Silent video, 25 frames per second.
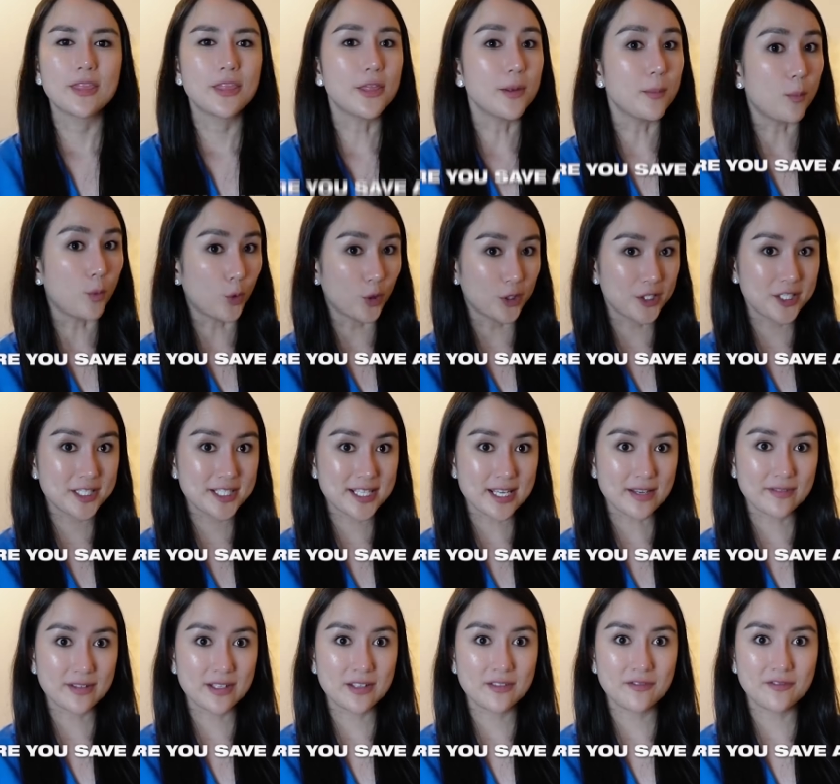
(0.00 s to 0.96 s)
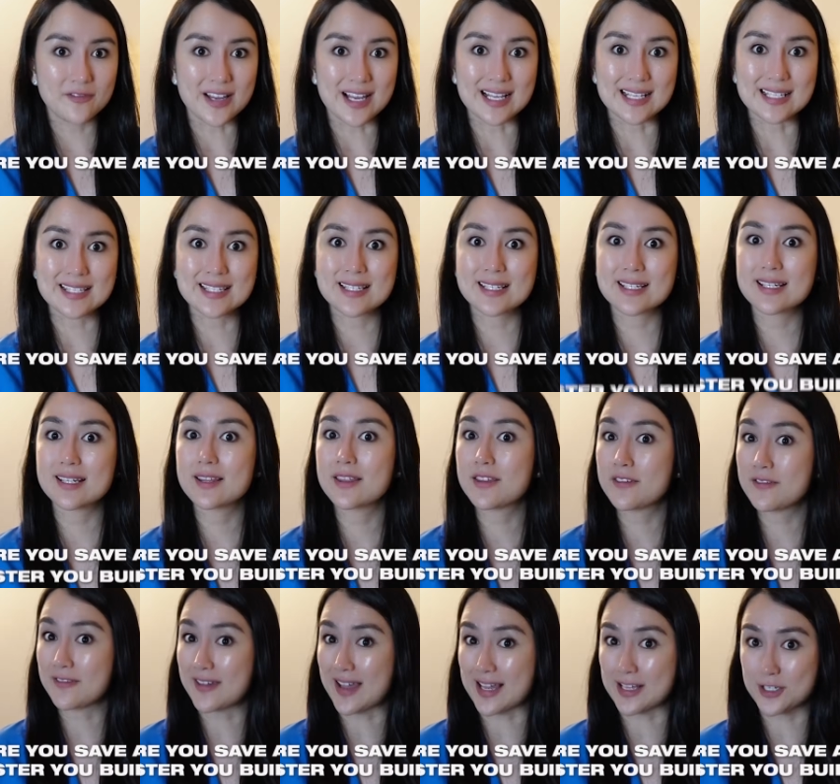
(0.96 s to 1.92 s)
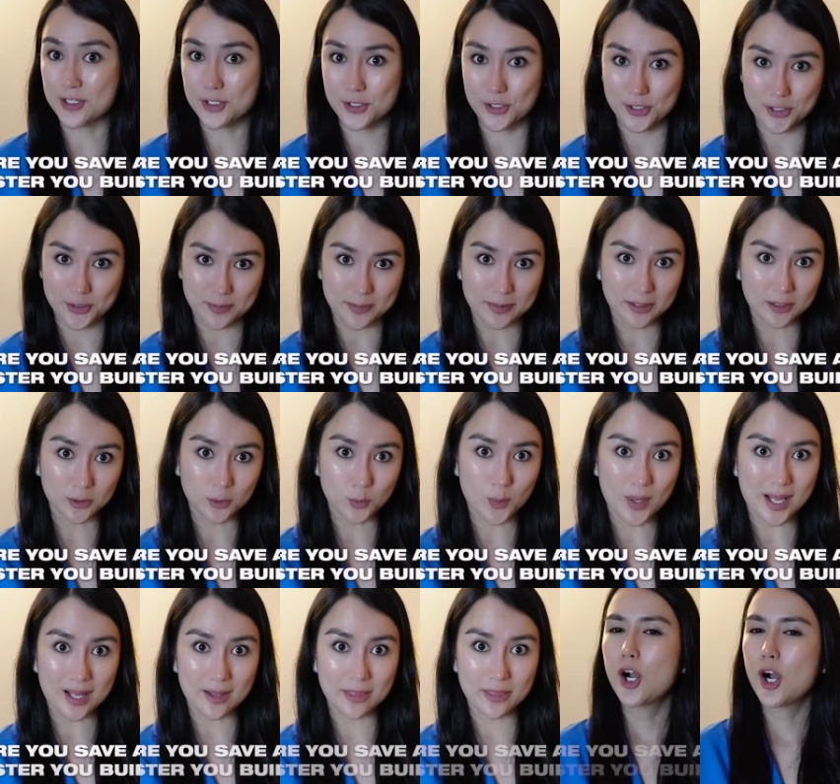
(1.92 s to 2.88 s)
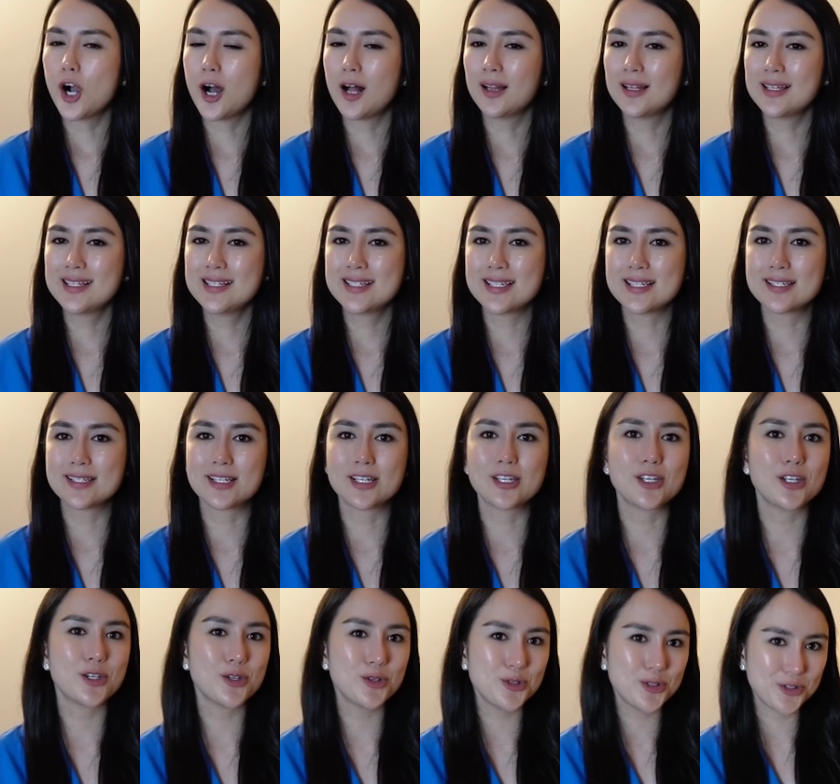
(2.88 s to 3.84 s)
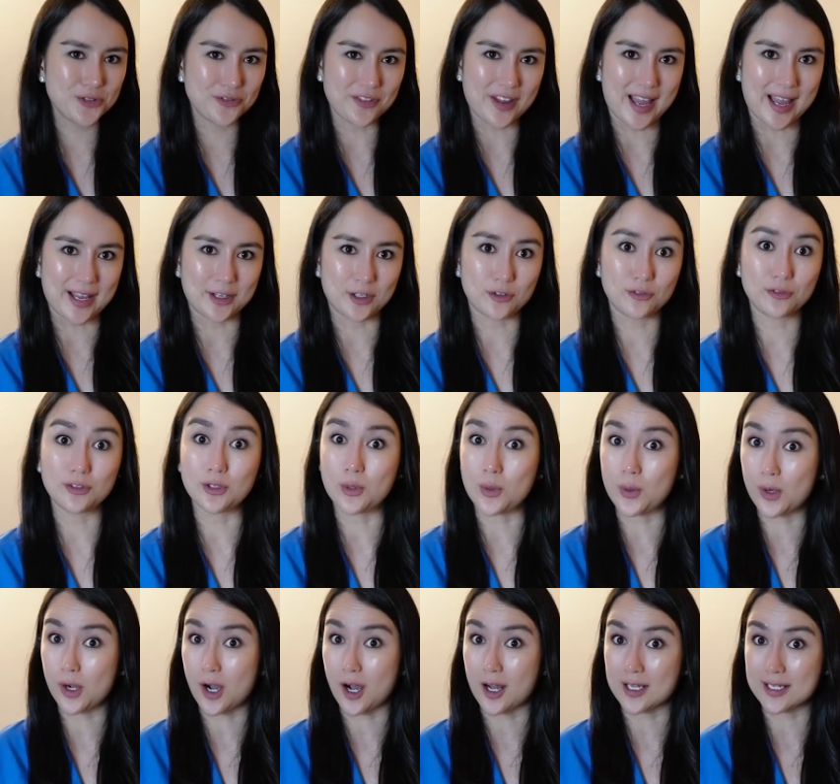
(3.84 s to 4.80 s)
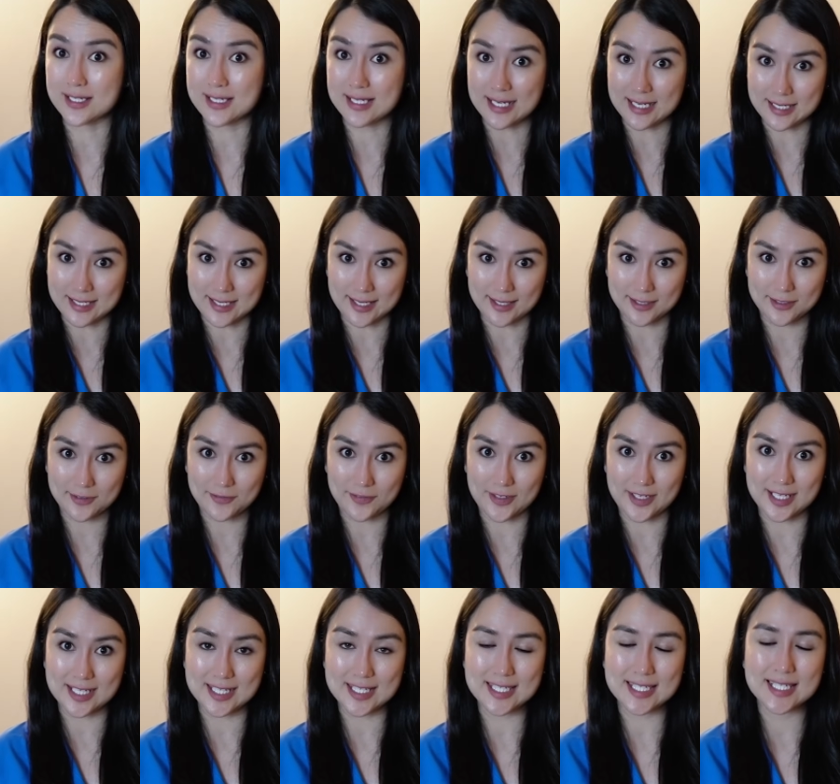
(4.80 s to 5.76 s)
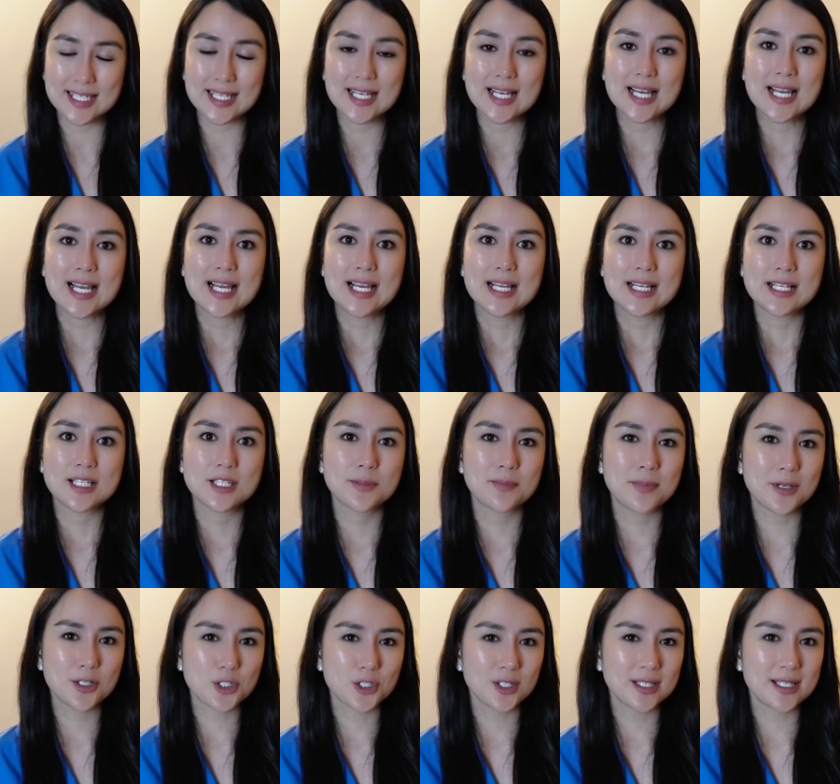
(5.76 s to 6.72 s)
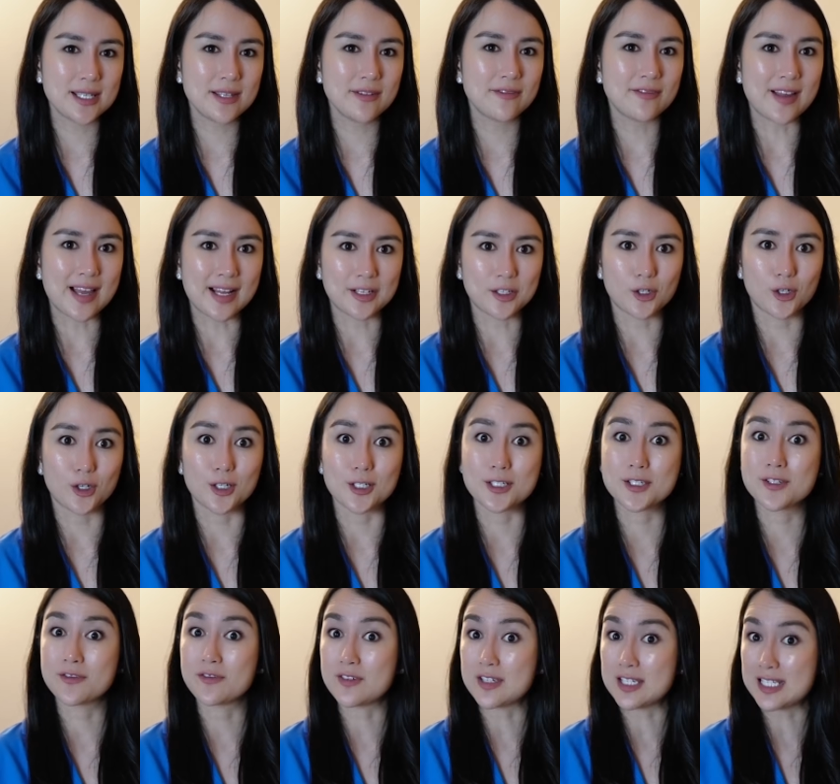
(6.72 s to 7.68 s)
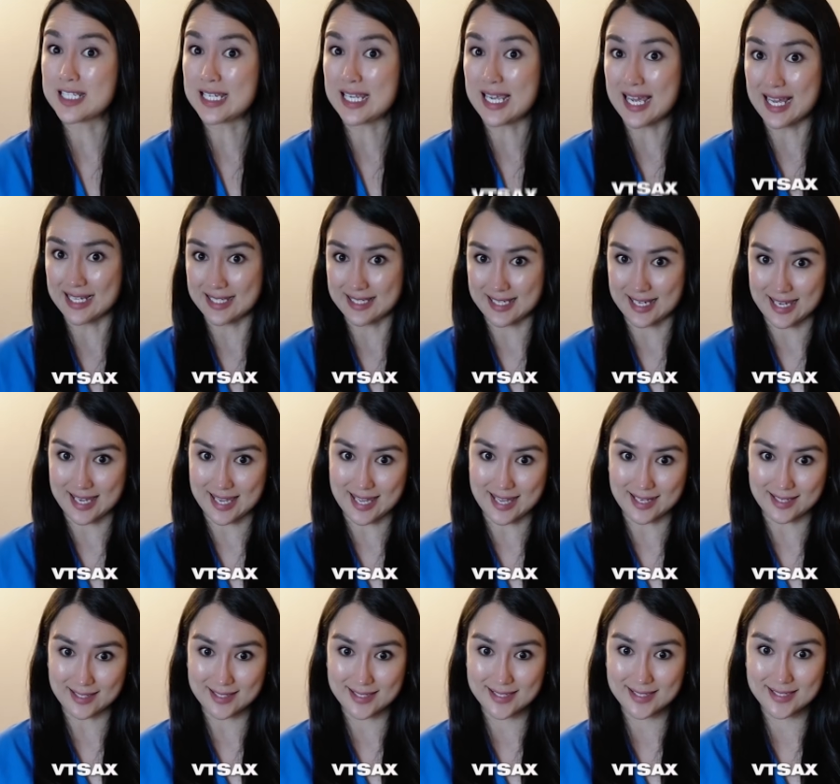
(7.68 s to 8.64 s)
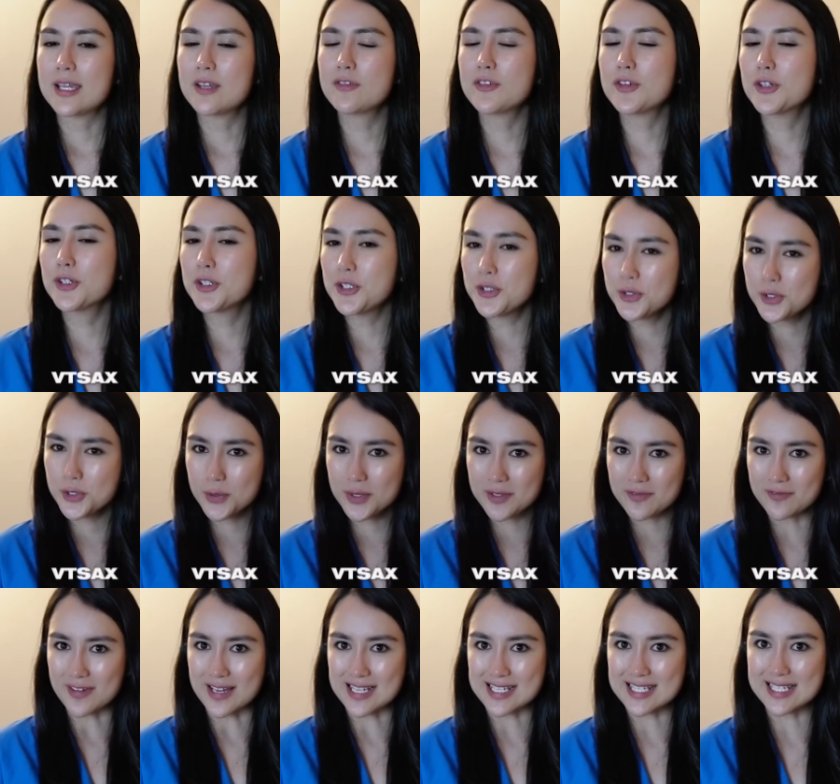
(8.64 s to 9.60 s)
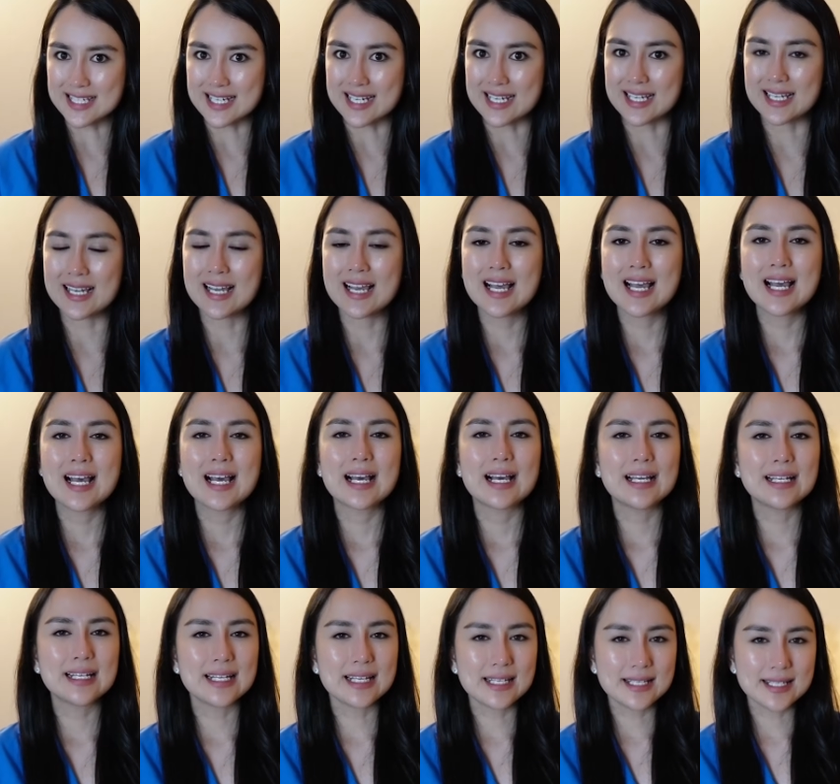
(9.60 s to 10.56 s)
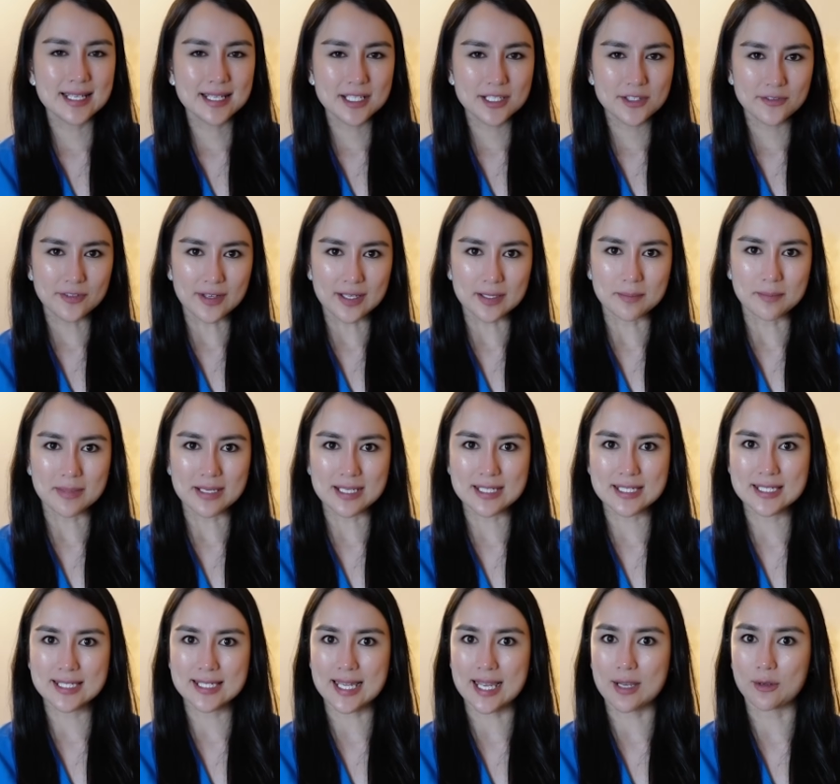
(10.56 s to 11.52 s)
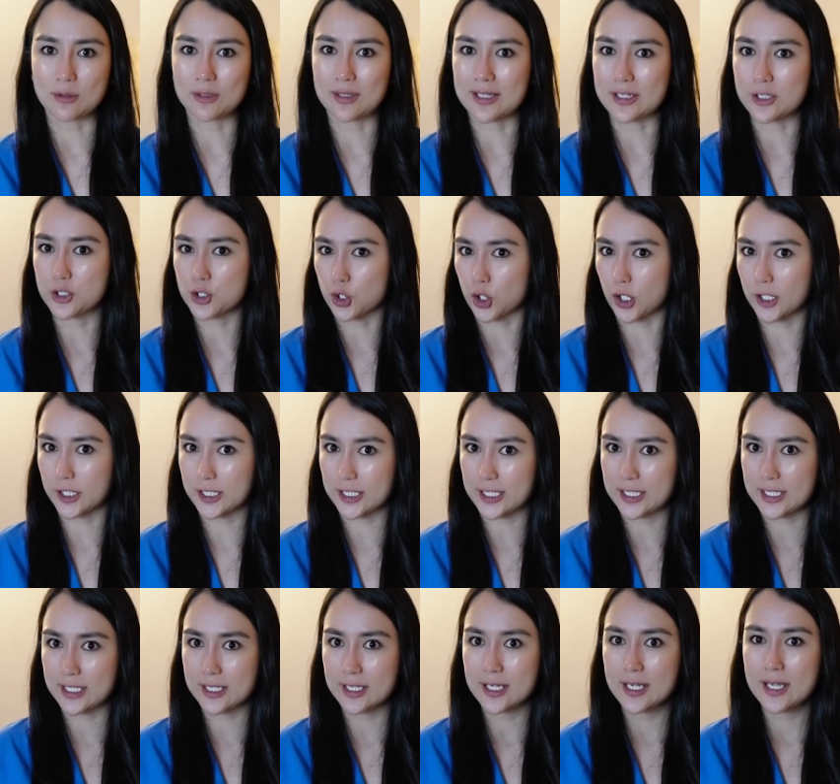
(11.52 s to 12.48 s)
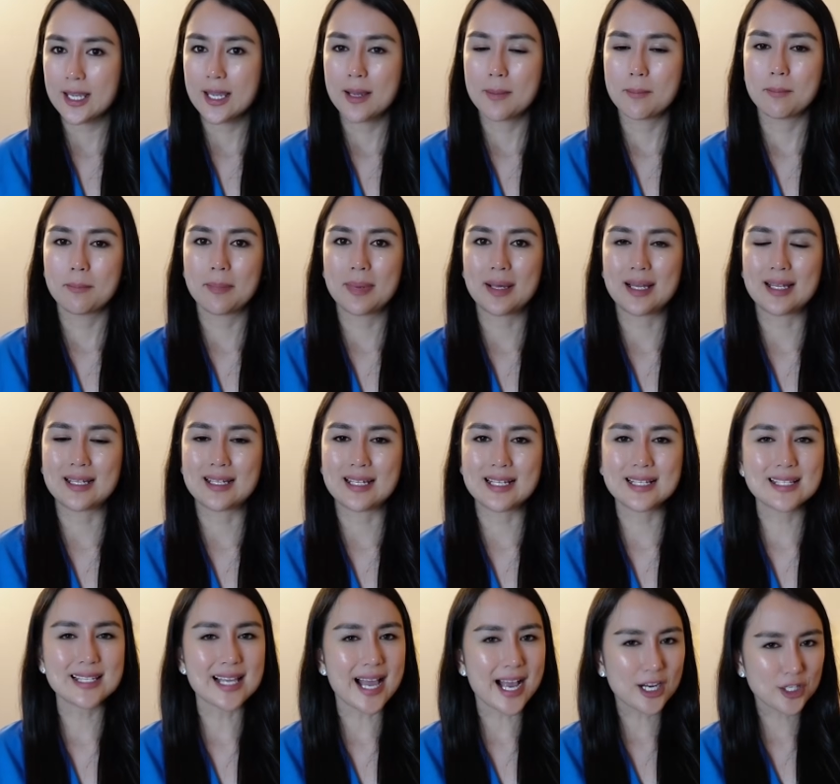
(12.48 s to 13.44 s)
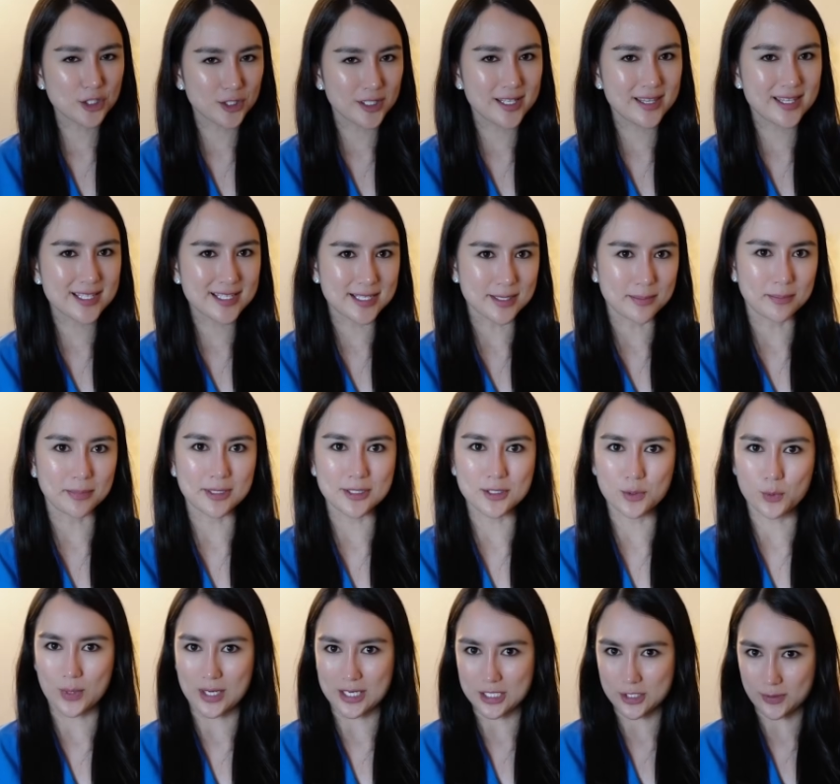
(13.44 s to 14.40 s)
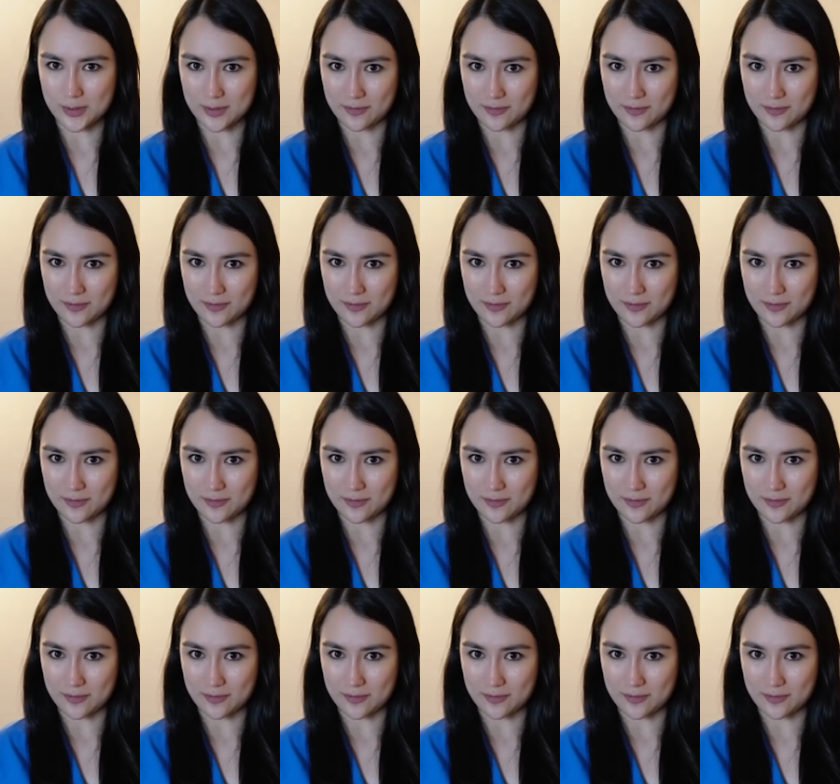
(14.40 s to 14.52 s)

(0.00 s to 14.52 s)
The more you save and invest, the faster you build wealth. Collins is a huge fan of low-cost index funds, especially Vanguard's VTSAX. If you're new to investing, an index fund might sound like jargon, but it's actually the simplest way to